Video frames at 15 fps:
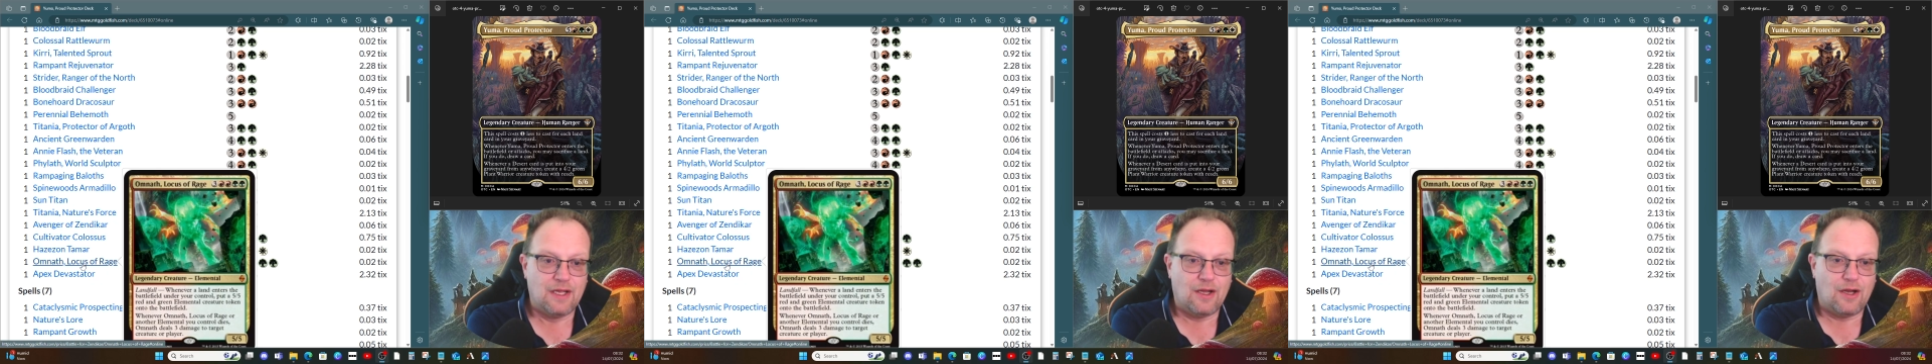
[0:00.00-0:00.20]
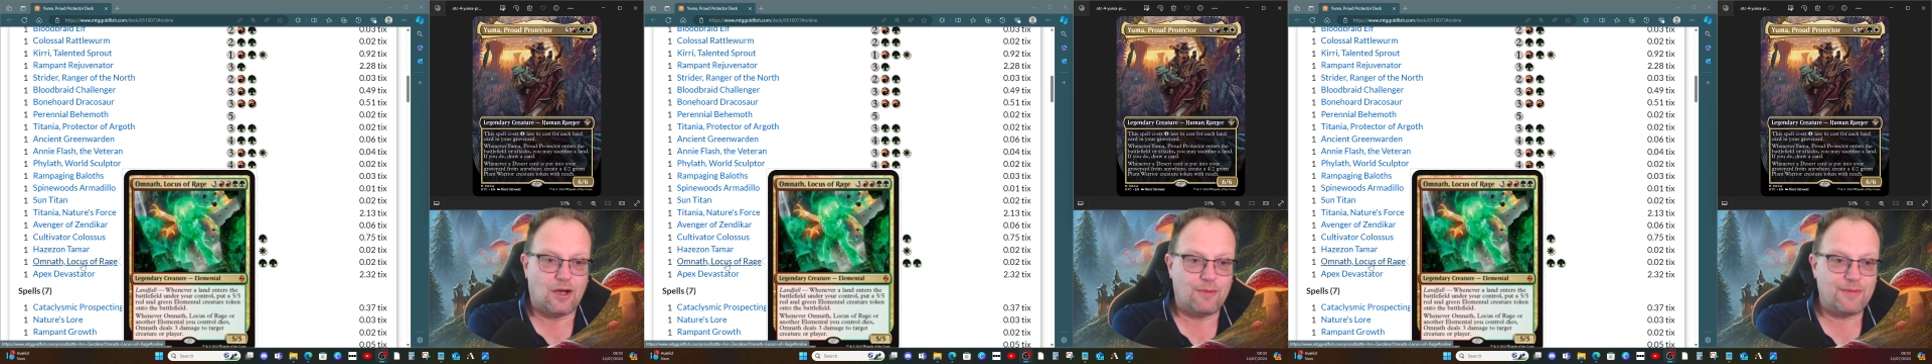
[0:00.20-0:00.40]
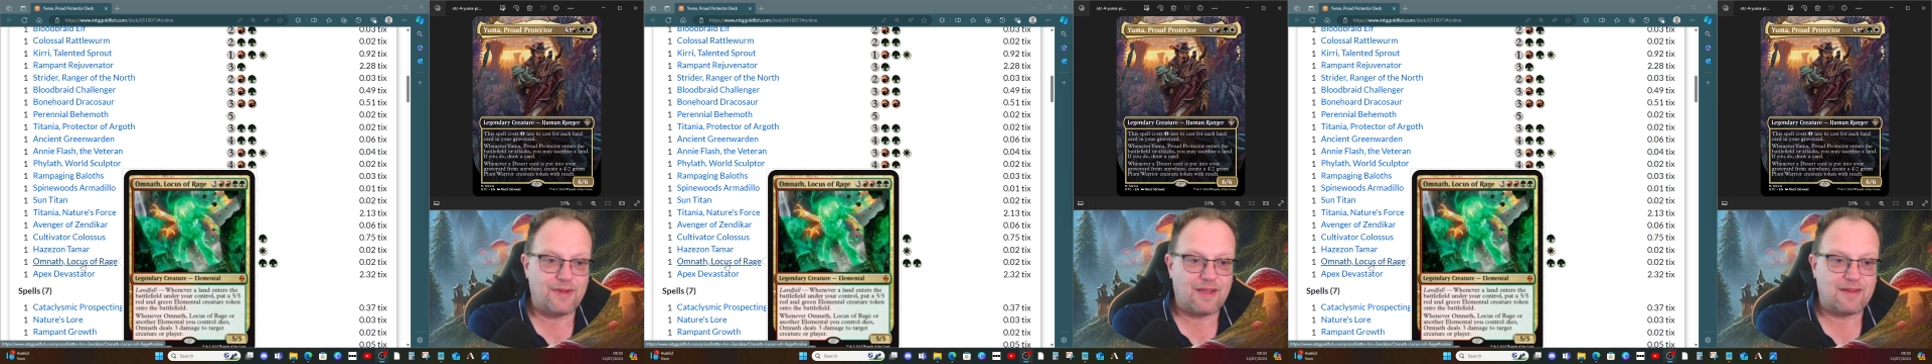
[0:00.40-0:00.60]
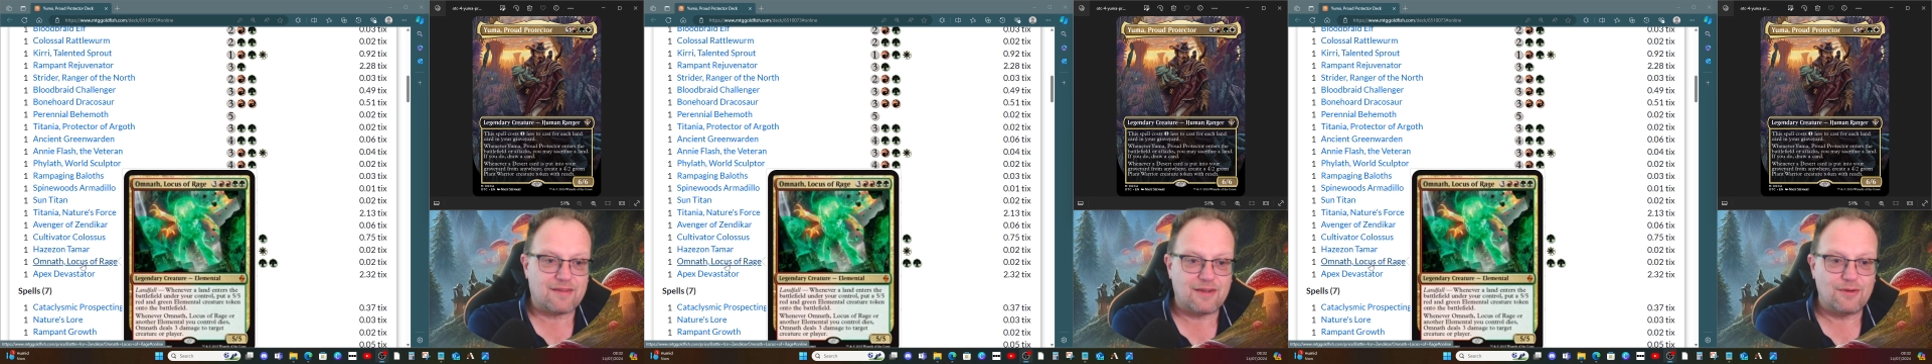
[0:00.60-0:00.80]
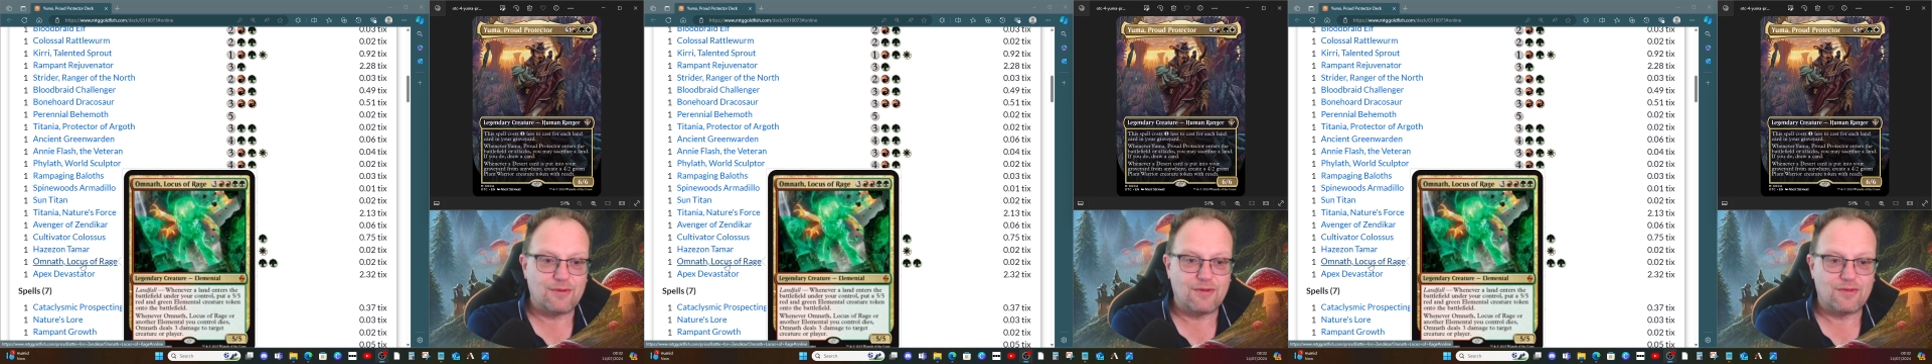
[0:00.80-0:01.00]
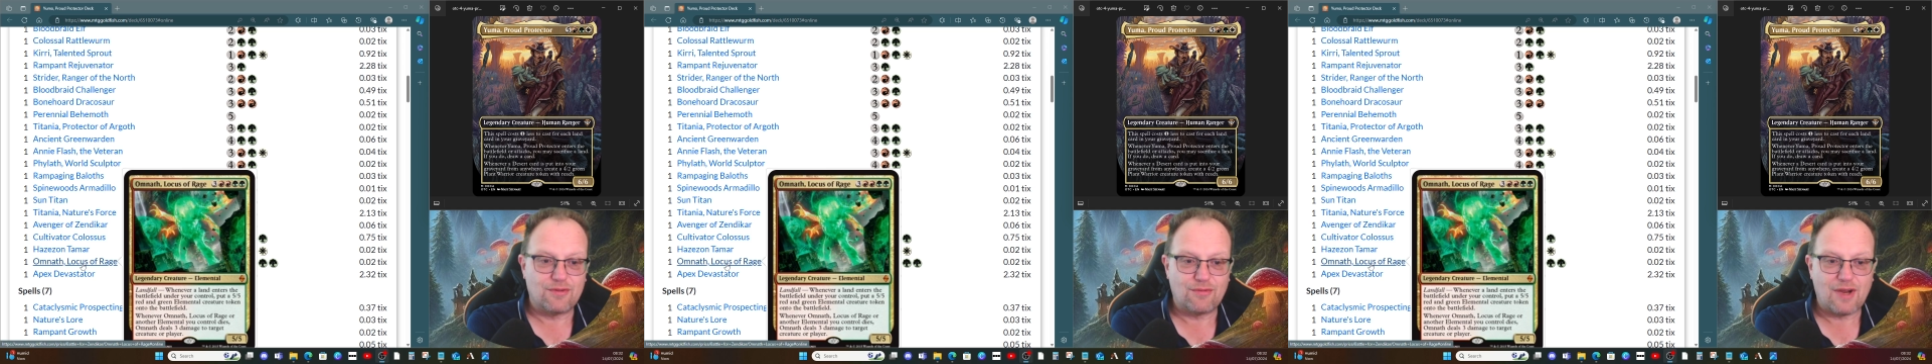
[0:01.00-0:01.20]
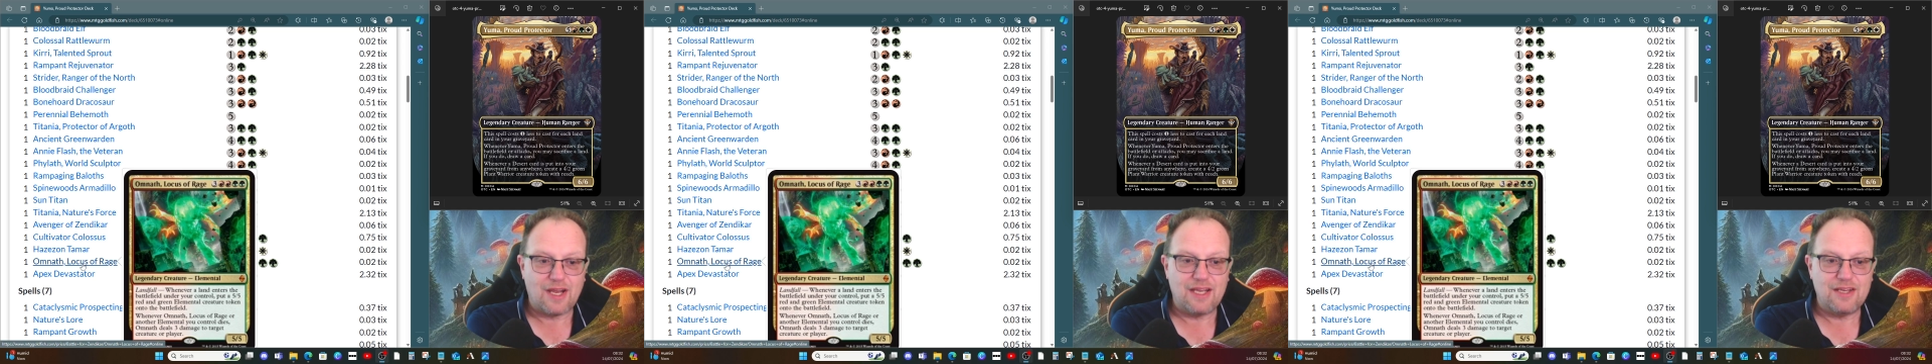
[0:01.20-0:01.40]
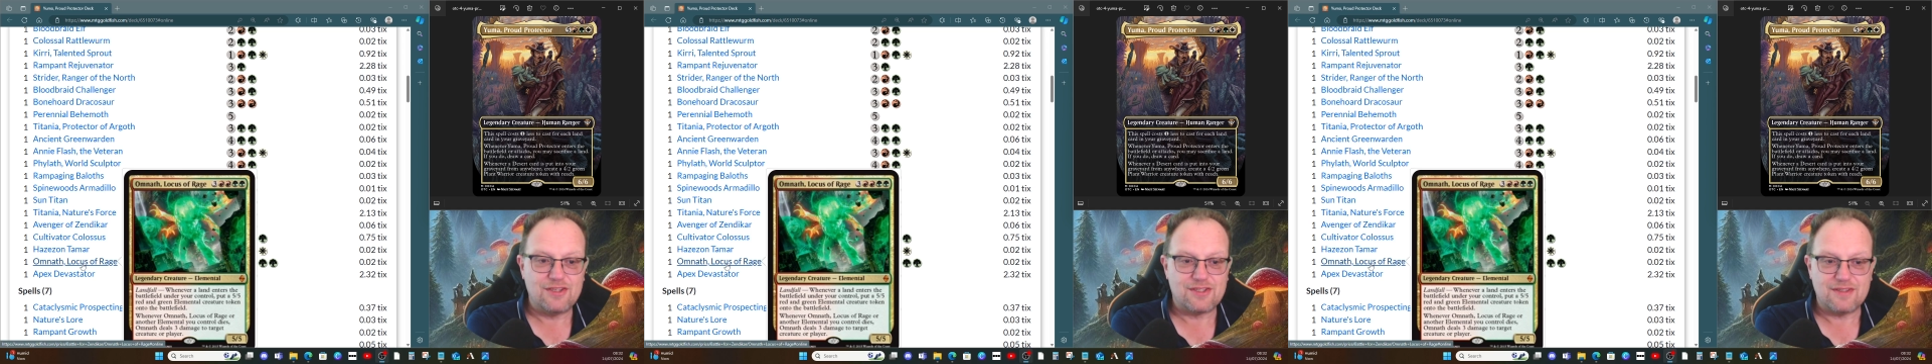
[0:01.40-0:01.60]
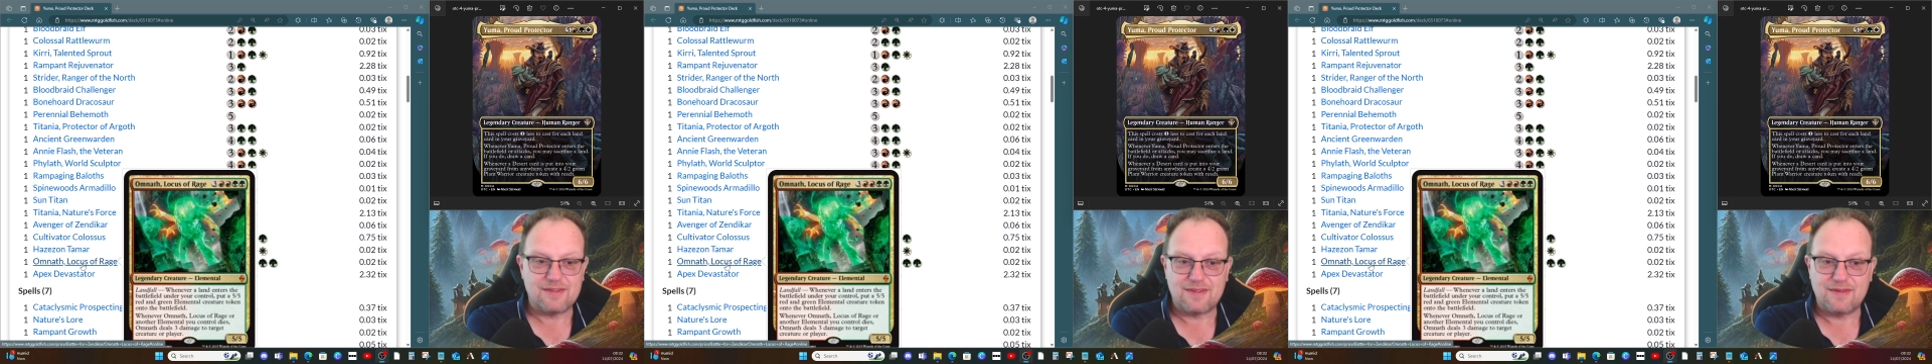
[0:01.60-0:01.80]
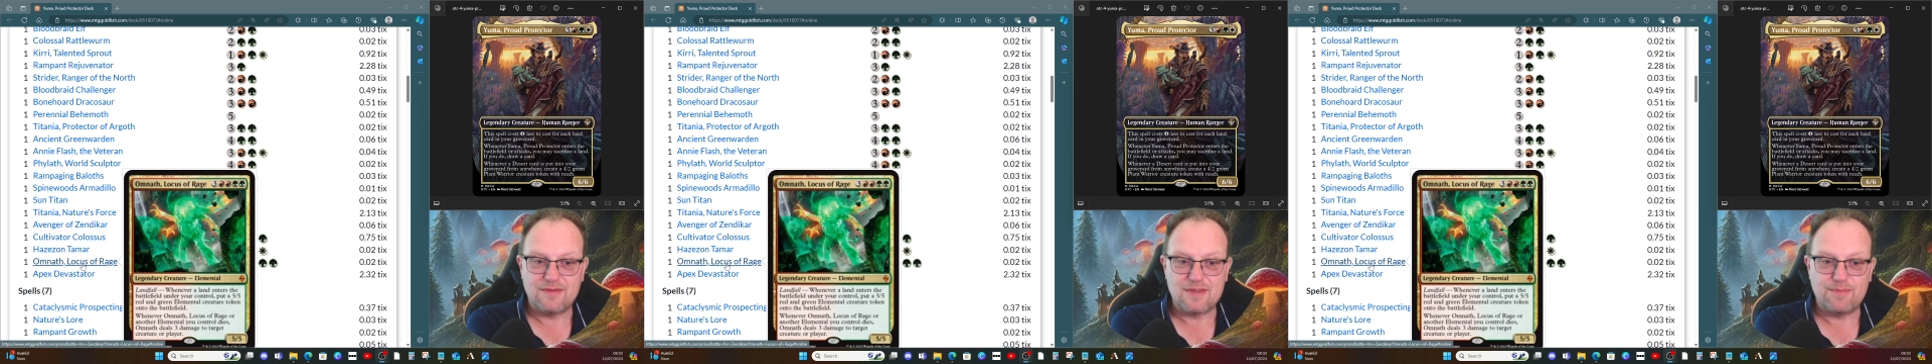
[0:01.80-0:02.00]
Omnath Locus of Rage
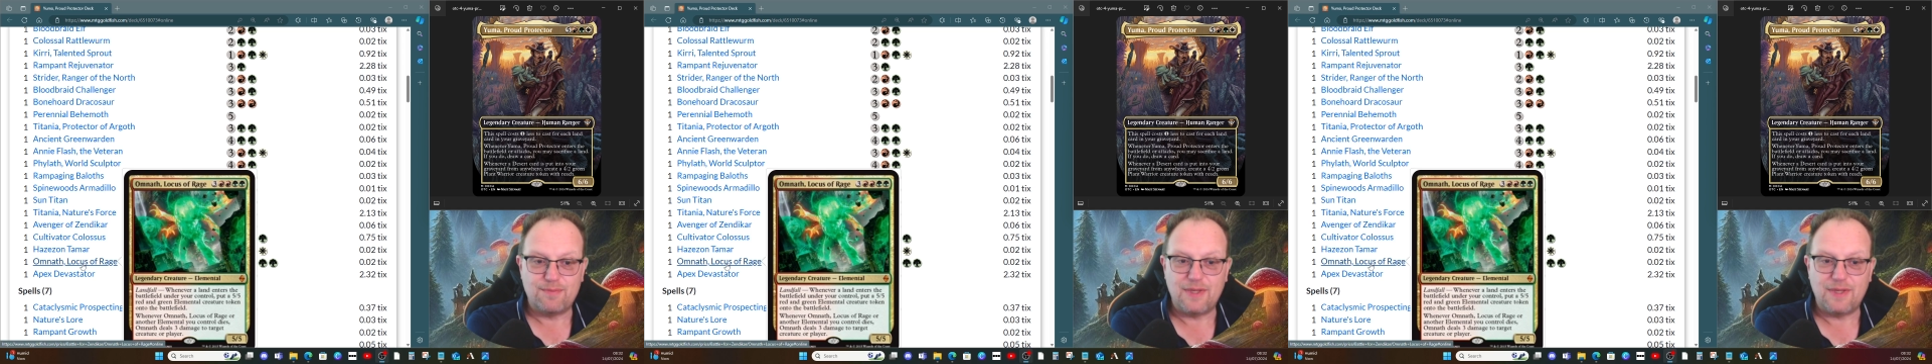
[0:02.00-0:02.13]
just gives us